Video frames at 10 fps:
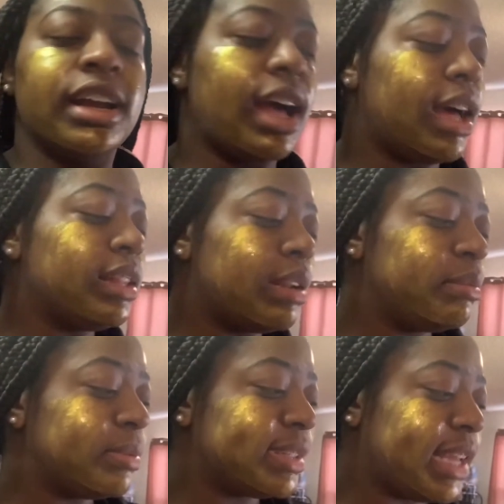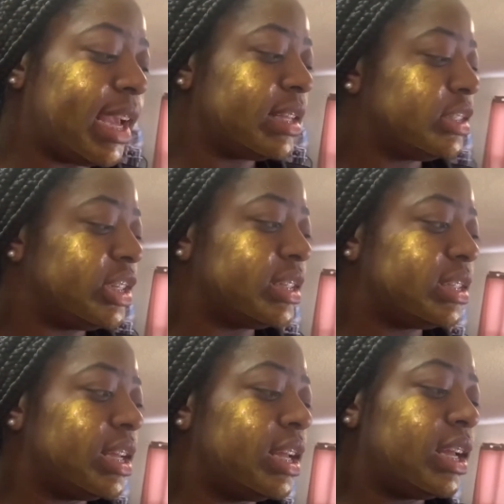A lot of people say it's just
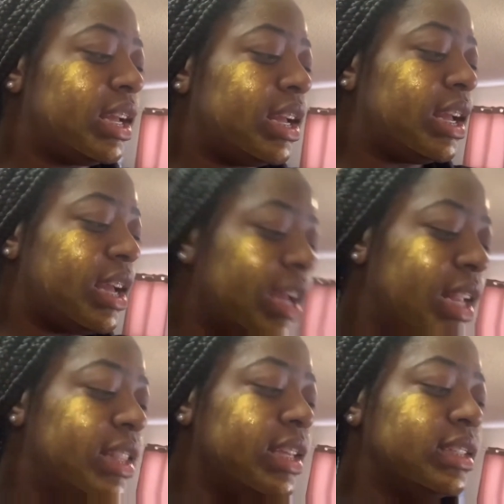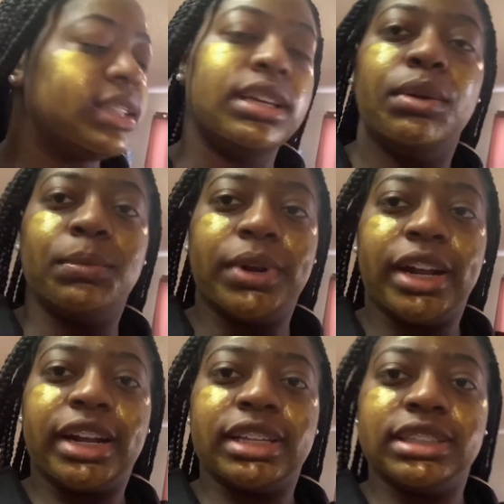this isn't
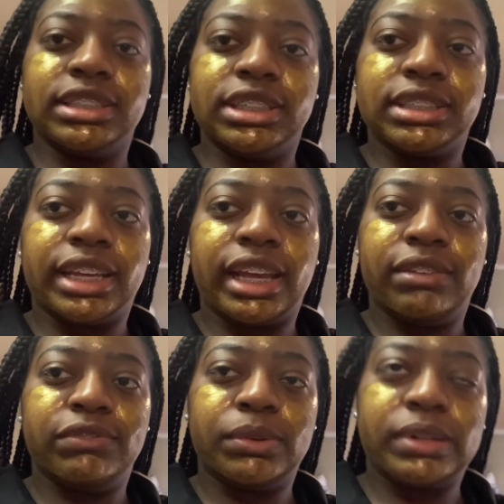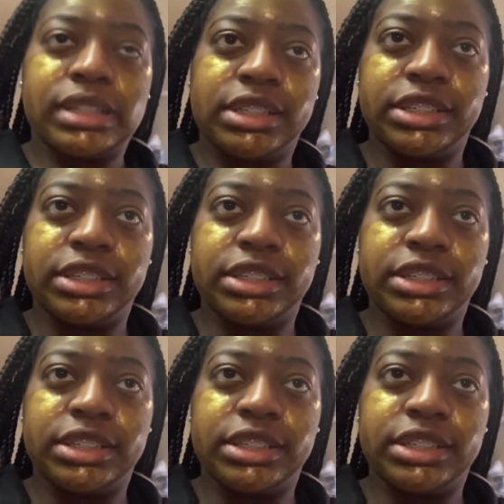work. This is just like influence.